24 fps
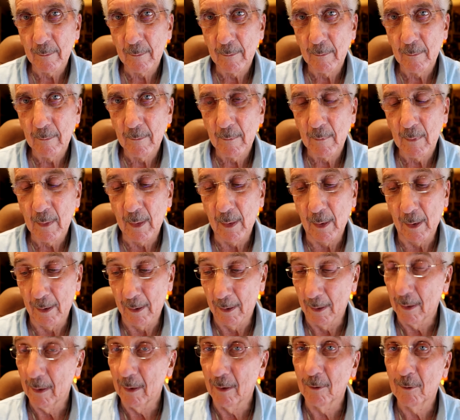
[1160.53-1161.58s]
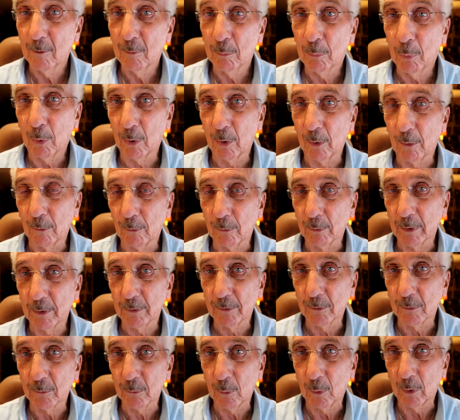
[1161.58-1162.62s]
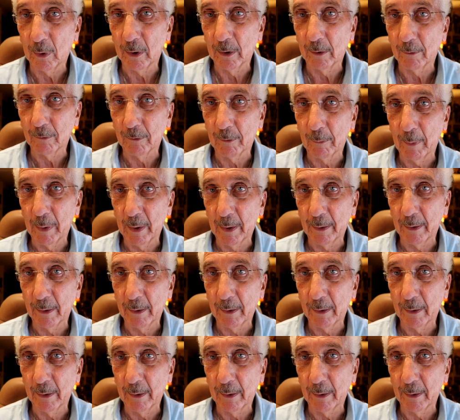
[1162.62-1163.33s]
It's part of the reasons why I remain healthy.